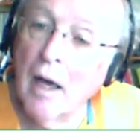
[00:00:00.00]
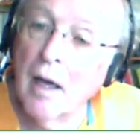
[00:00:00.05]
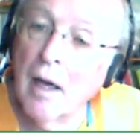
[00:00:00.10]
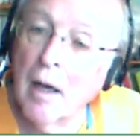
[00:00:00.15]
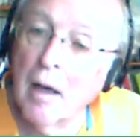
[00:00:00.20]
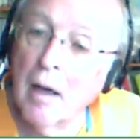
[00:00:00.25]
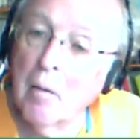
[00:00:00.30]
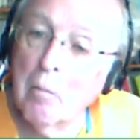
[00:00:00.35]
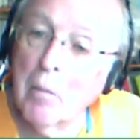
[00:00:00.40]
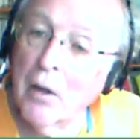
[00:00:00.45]

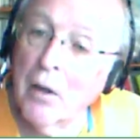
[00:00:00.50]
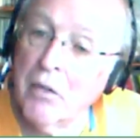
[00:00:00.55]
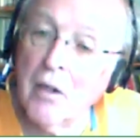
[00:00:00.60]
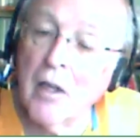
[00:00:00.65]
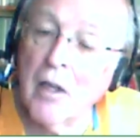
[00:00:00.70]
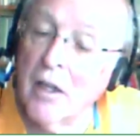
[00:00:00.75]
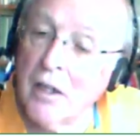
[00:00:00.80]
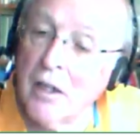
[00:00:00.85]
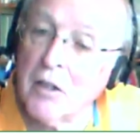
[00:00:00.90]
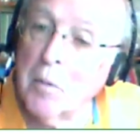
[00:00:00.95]
Uh, but
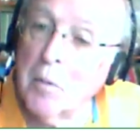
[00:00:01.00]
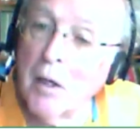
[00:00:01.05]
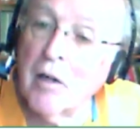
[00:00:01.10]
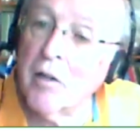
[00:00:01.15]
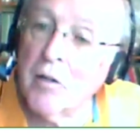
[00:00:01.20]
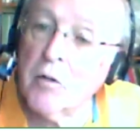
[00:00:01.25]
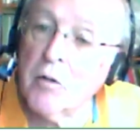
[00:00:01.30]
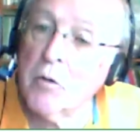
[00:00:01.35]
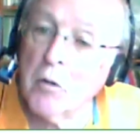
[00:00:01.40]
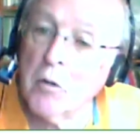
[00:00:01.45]
the
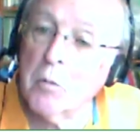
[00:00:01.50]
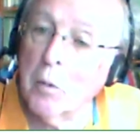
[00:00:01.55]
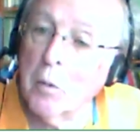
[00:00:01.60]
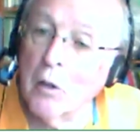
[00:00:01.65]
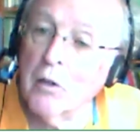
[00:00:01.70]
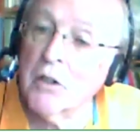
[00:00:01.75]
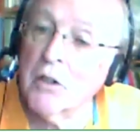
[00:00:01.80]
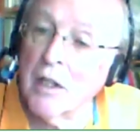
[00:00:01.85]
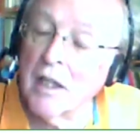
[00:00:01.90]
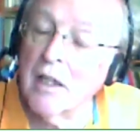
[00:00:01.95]
experience was
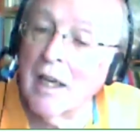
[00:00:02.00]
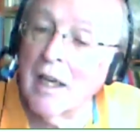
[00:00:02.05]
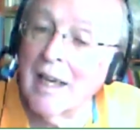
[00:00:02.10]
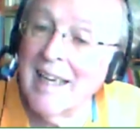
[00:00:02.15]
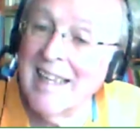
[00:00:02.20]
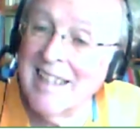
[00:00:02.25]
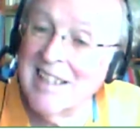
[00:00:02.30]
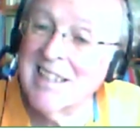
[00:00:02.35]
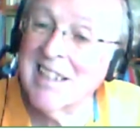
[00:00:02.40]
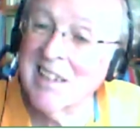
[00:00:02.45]
put
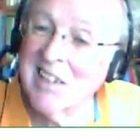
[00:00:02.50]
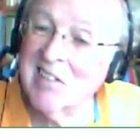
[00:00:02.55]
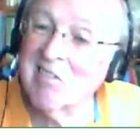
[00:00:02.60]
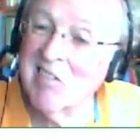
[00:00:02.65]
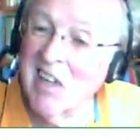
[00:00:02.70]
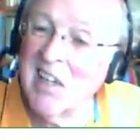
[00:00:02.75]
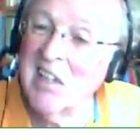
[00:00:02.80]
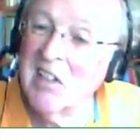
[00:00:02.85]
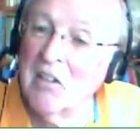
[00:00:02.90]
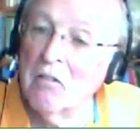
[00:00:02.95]
into the
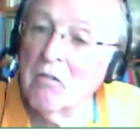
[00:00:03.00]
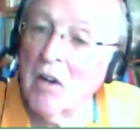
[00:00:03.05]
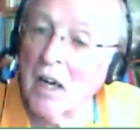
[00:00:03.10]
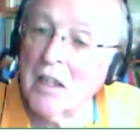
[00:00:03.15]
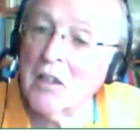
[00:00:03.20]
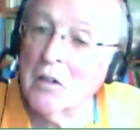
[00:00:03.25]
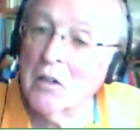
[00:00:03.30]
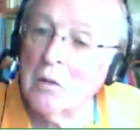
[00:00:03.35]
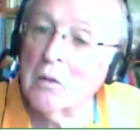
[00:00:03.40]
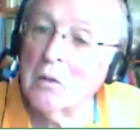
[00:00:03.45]
written
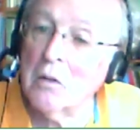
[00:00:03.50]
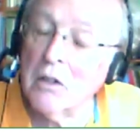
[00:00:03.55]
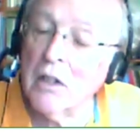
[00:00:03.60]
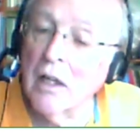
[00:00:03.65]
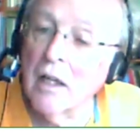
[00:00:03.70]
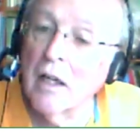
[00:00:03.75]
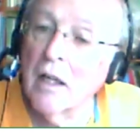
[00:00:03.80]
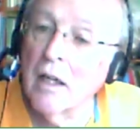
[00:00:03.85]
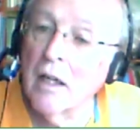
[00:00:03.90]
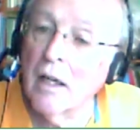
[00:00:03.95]
record,
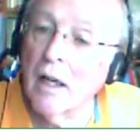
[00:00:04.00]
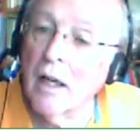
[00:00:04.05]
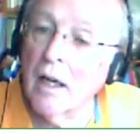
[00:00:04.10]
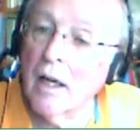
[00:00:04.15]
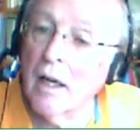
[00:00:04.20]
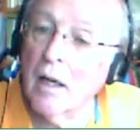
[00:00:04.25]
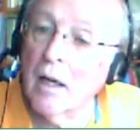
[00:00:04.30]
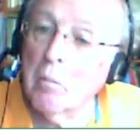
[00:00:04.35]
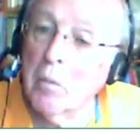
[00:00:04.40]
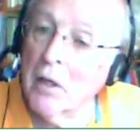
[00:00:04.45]

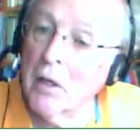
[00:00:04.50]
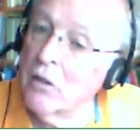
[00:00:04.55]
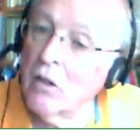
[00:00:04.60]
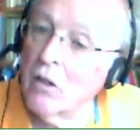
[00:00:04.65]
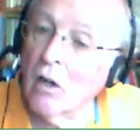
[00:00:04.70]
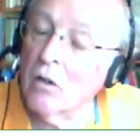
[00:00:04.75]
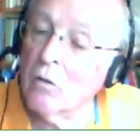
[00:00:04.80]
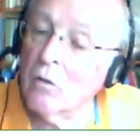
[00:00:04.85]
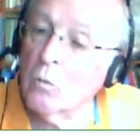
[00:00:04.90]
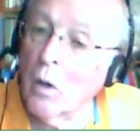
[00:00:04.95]
mm. but
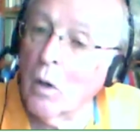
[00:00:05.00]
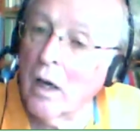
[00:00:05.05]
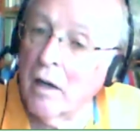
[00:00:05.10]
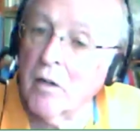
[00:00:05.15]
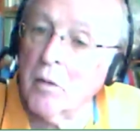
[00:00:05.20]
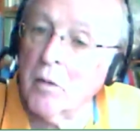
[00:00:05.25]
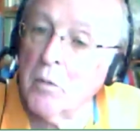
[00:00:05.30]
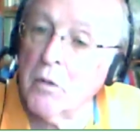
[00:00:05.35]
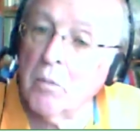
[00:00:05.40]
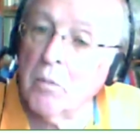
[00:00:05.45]
not where
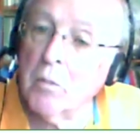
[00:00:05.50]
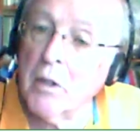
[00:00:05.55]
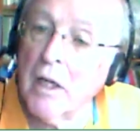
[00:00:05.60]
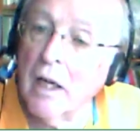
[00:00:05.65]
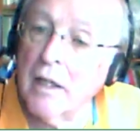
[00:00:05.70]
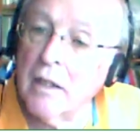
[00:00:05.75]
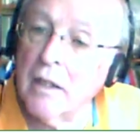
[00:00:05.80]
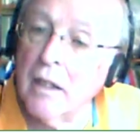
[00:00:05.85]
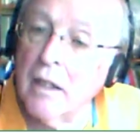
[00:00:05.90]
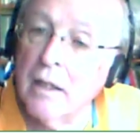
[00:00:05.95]
it was
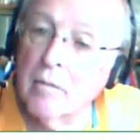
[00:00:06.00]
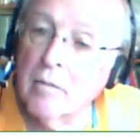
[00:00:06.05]
obtained.